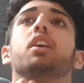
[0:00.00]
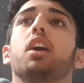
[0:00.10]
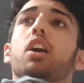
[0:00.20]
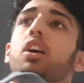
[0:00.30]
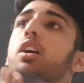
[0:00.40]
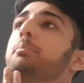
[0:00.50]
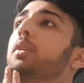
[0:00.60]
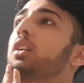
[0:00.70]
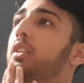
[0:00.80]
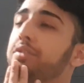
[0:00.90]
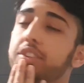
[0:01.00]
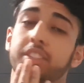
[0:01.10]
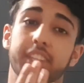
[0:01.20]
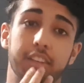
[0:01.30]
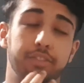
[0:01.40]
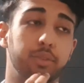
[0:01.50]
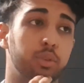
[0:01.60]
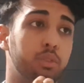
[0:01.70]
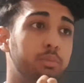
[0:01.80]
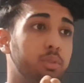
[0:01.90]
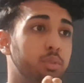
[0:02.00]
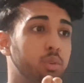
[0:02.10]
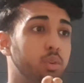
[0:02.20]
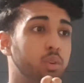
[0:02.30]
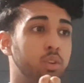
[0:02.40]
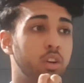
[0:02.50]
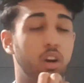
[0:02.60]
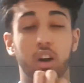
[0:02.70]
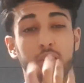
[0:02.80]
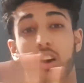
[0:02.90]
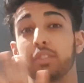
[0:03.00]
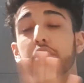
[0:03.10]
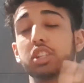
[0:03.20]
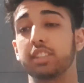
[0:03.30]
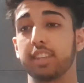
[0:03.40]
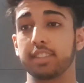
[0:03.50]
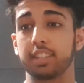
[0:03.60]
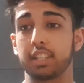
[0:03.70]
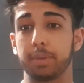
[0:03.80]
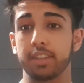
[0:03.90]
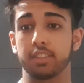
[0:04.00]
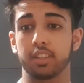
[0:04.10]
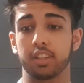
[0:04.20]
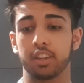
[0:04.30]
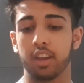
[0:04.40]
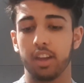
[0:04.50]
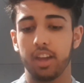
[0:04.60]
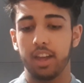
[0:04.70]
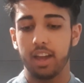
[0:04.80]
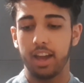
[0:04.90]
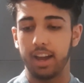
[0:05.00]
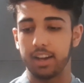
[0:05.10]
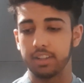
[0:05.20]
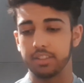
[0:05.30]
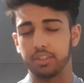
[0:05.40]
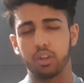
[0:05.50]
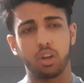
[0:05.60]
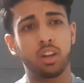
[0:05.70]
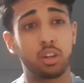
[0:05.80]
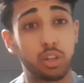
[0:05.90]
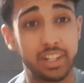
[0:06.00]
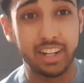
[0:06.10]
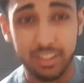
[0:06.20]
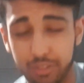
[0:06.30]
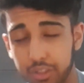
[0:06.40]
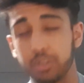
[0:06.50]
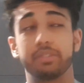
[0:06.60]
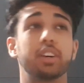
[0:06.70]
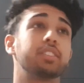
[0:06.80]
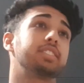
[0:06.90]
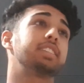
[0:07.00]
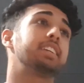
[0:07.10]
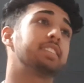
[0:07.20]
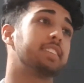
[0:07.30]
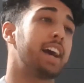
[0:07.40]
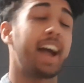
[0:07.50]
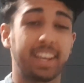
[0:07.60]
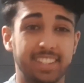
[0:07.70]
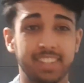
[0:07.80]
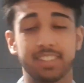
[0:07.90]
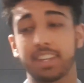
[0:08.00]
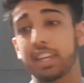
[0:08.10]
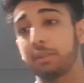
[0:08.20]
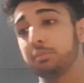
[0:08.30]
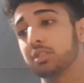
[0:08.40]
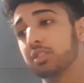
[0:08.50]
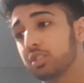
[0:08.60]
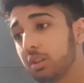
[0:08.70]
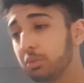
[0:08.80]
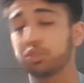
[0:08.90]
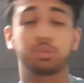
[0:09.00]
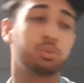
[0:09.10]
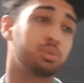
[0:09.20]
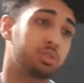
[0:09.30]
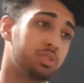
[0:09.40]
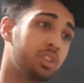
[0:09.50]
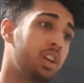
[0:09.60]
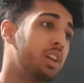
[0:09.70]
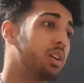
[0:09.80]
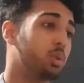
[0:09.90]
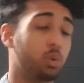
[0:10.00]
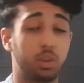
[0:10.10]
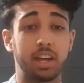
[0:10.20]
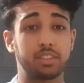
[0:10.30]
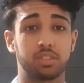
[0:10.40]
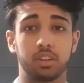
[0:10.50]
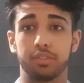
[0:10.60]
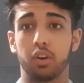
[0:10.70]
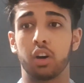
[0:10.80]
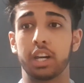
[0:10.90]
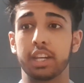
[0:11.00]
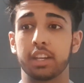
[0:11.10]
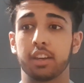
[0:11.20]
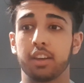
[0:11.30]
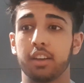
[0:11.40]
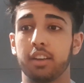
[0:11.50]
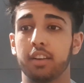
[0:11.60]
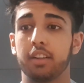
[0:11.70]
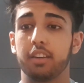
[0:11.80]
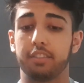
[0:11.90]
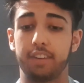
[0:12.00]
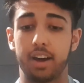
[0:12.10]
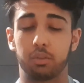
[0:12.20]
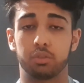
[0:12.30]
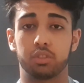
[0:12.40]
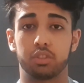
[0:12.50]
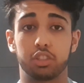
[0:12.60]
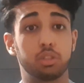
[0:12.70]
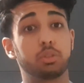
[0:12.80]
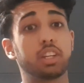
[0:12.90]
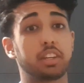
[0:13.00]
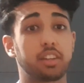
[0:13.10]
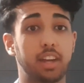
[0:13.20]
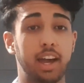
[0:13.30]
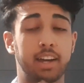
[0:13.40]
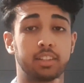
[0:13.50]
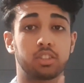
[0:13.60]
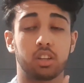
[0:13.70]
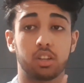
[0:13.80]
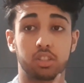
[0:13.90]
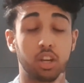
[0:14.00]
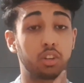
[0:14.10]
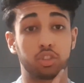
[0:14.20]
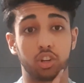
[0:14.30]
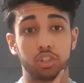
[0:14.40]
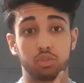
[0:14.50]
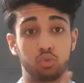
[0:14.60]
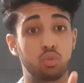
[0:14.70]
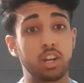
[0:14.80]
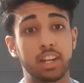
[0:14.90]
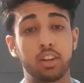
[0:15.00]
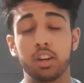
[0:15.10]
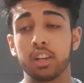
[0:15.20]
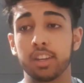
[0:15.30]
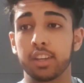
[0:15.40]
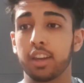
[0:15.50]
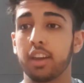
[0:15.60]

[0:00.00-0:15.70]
after sixth form or after GCSEs basically, and looking at different universities and access schemes and summer schools and all of that stuff. I found UNIQ and Sutton Trust really early.